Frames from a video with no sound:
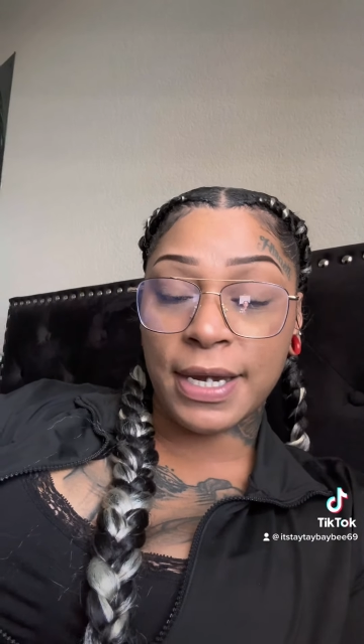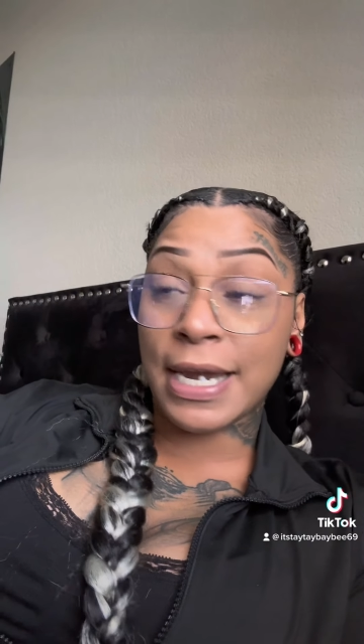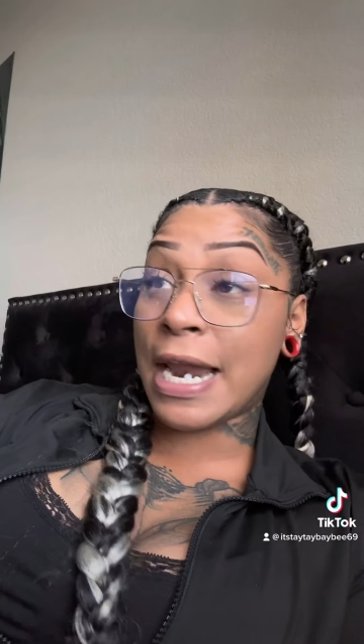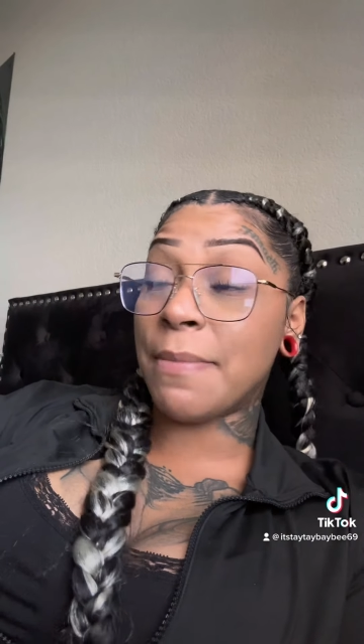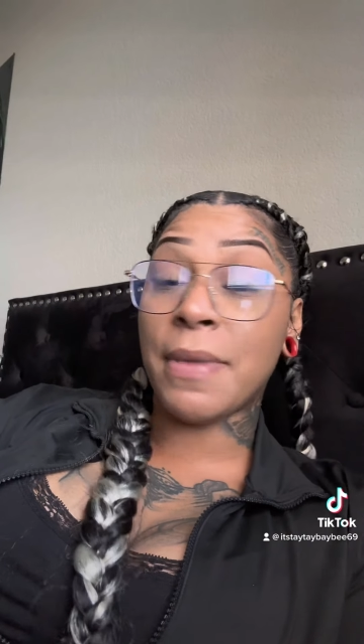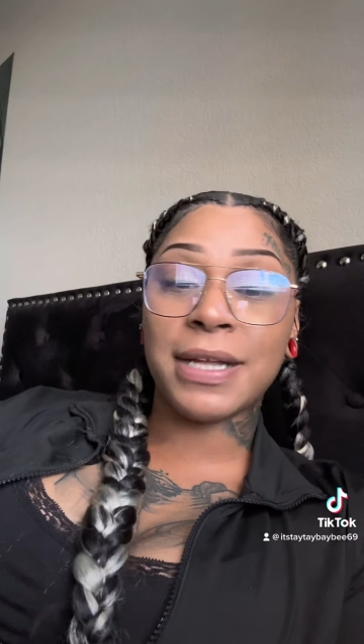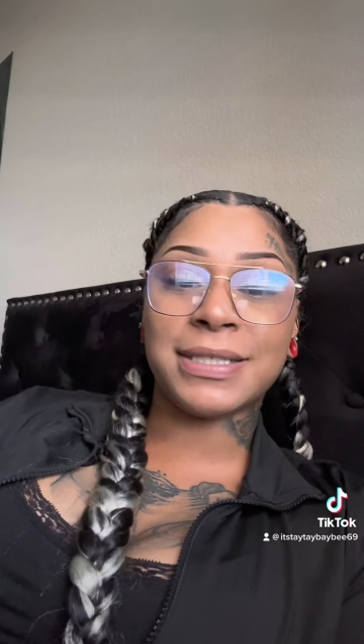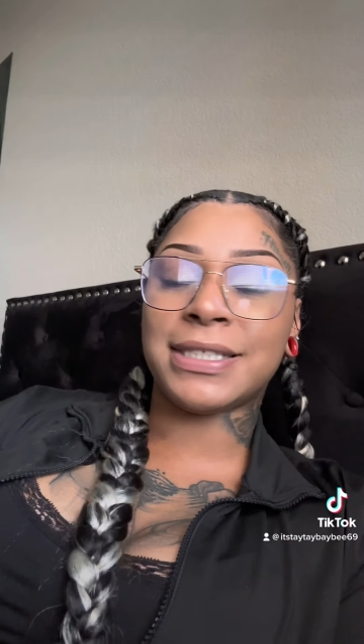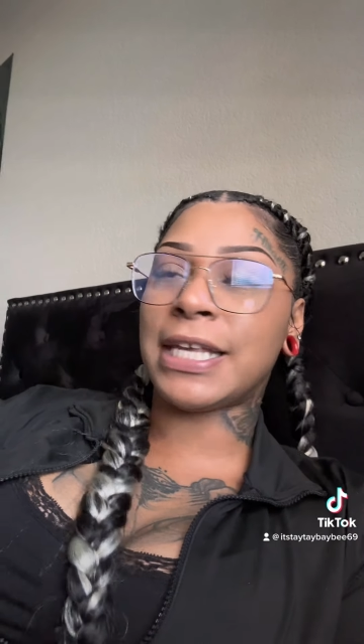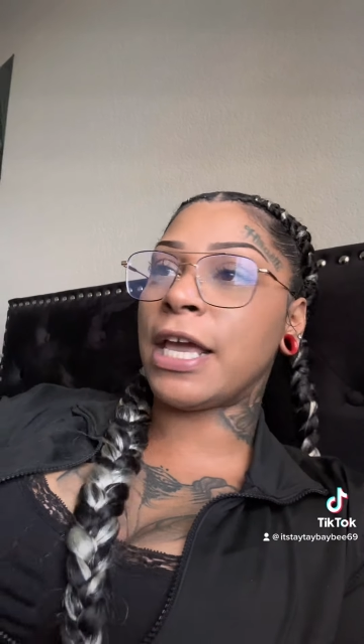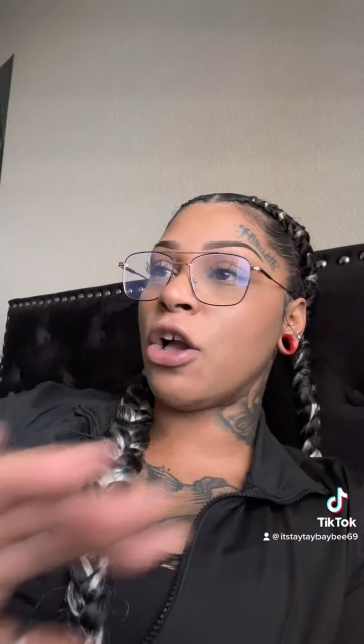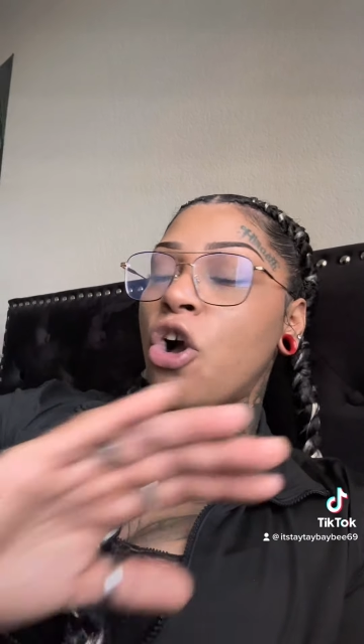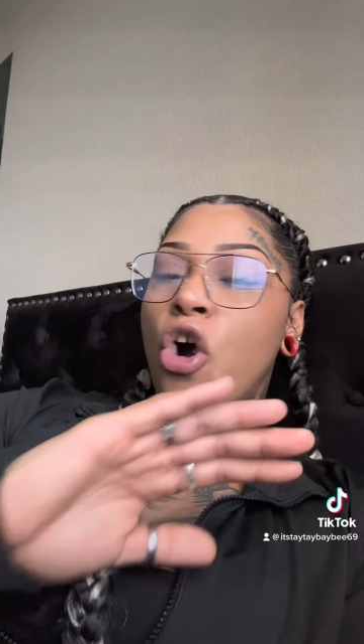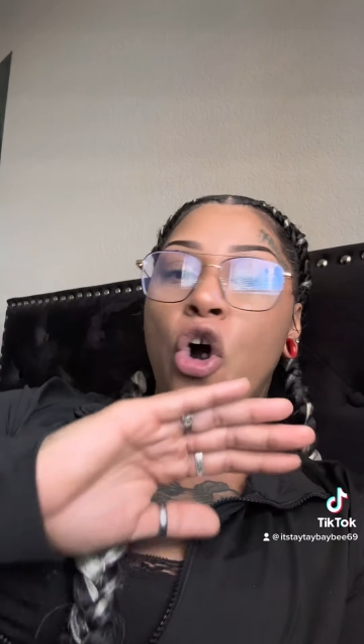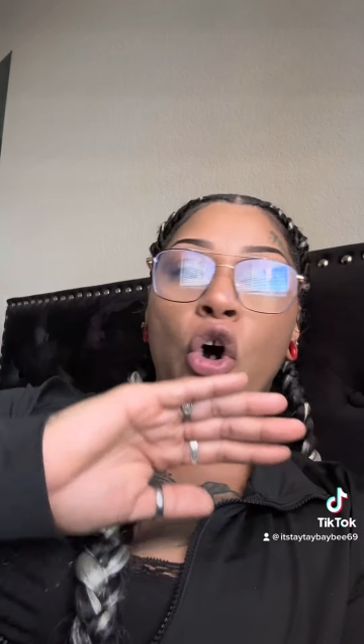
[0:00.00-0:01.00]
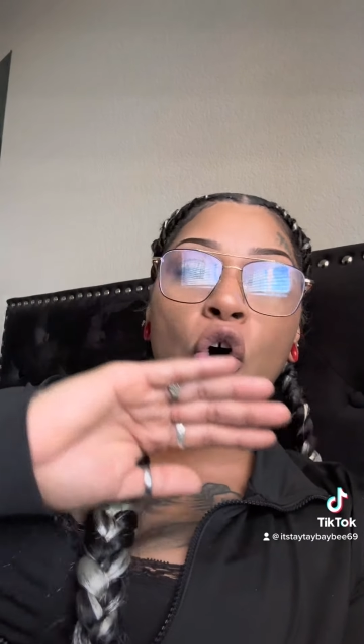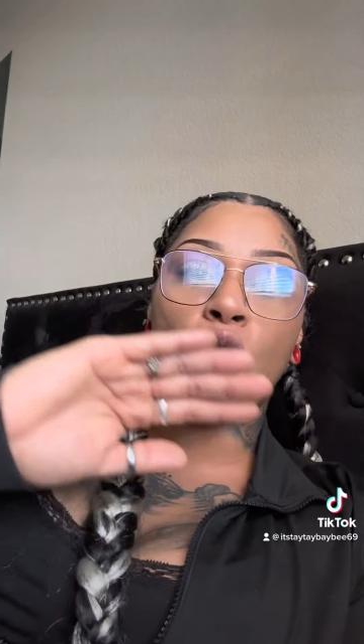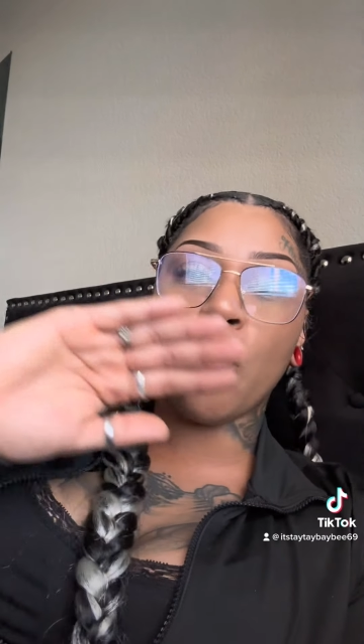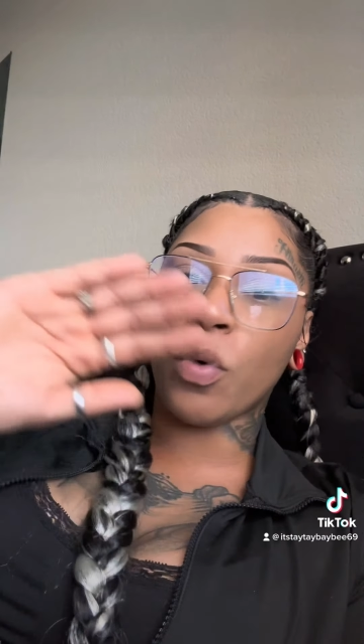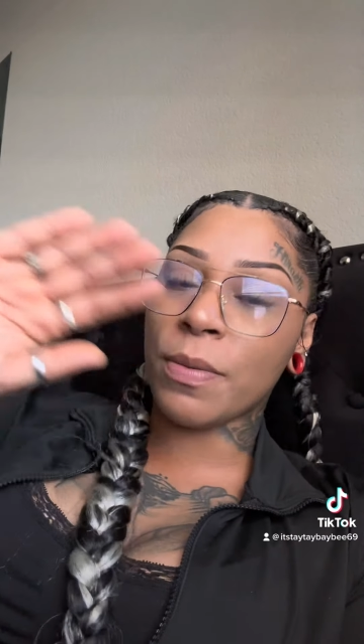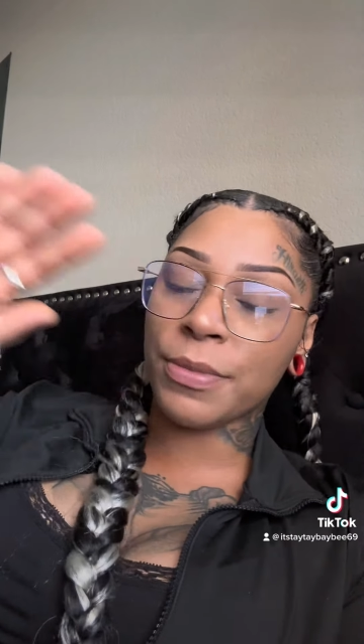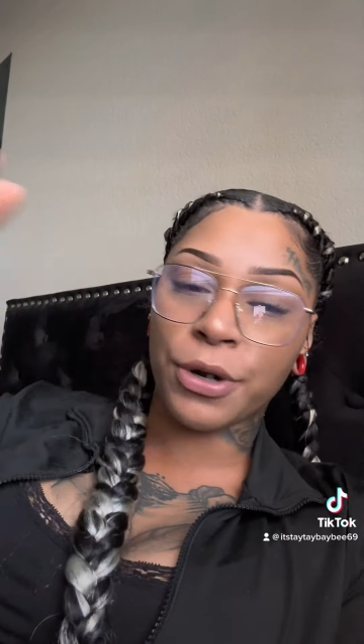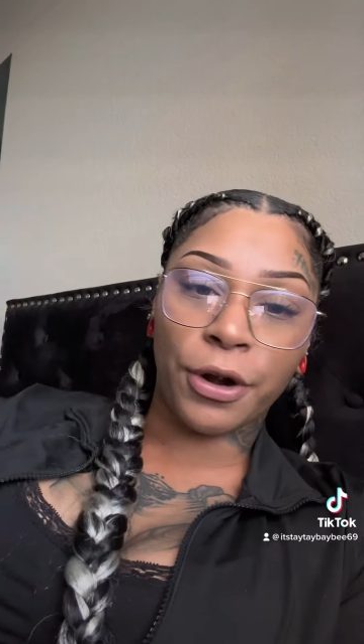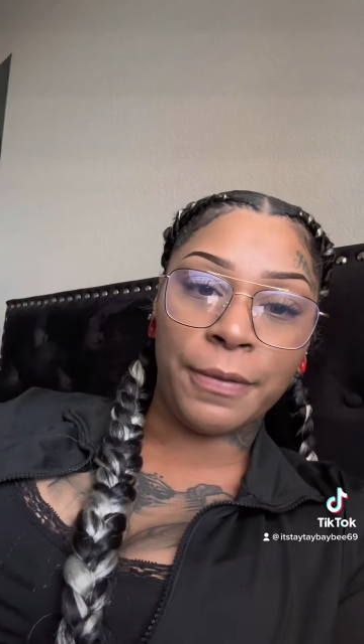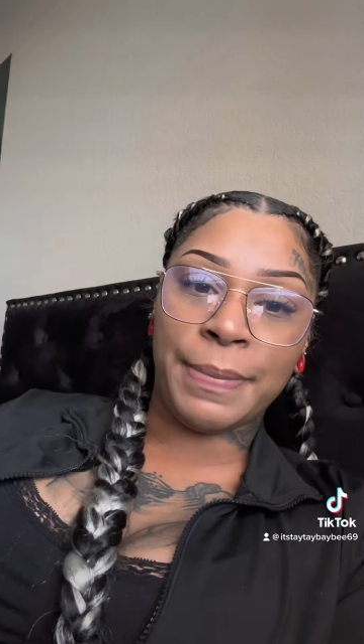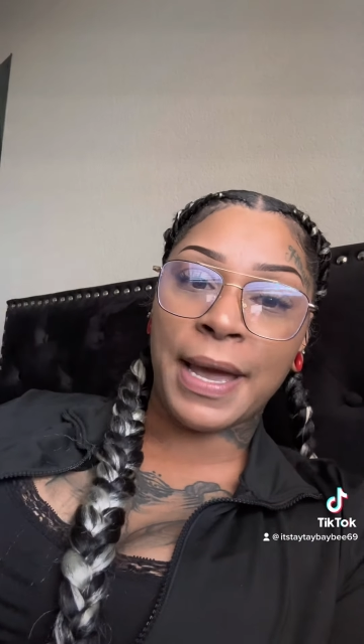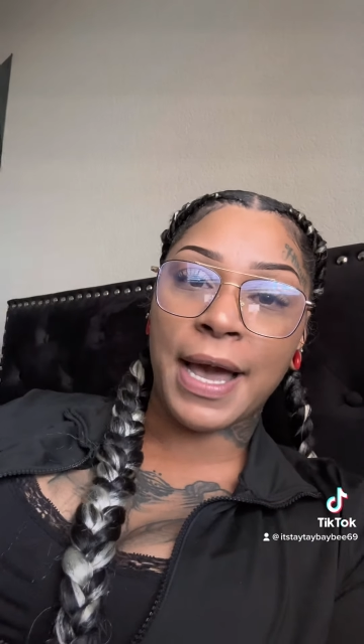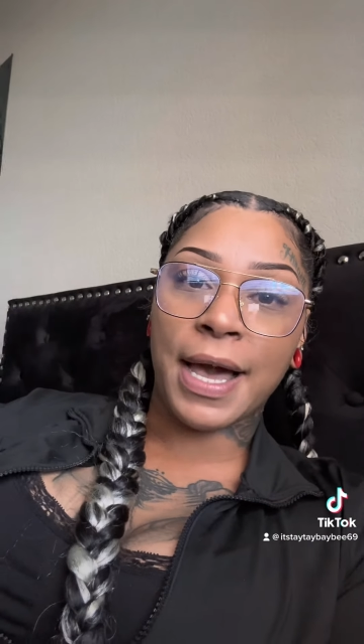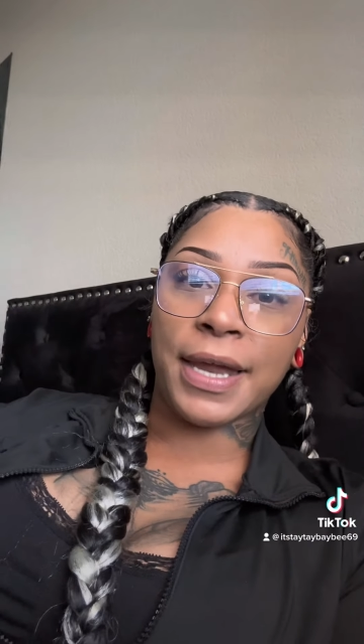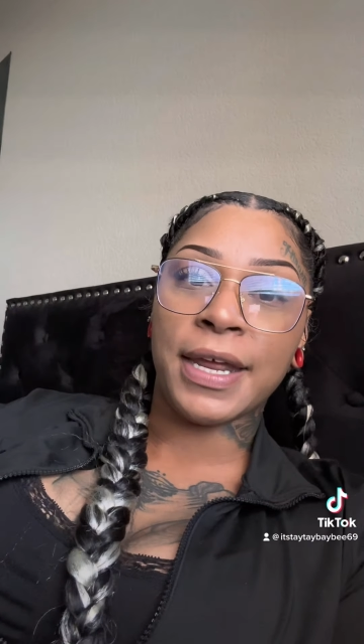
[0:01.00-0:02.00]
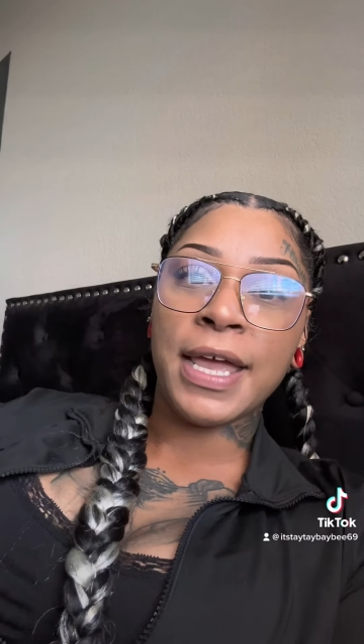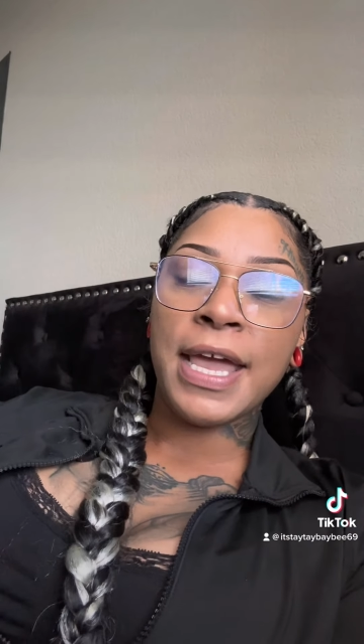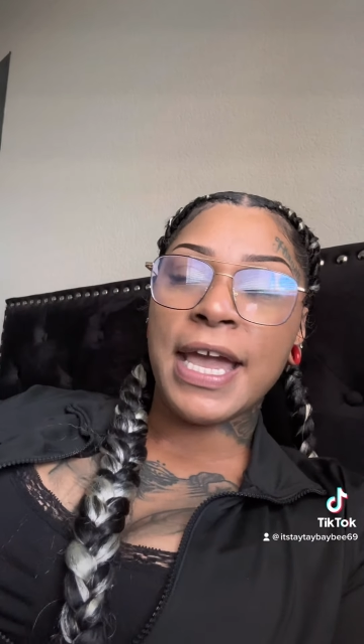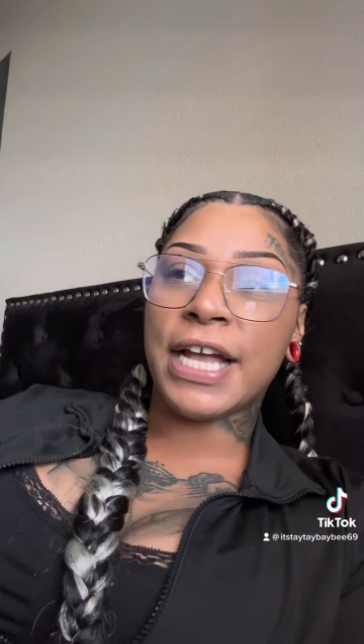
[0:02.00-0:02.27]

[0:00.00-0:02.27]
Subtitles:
And I'm not saying all women are bad.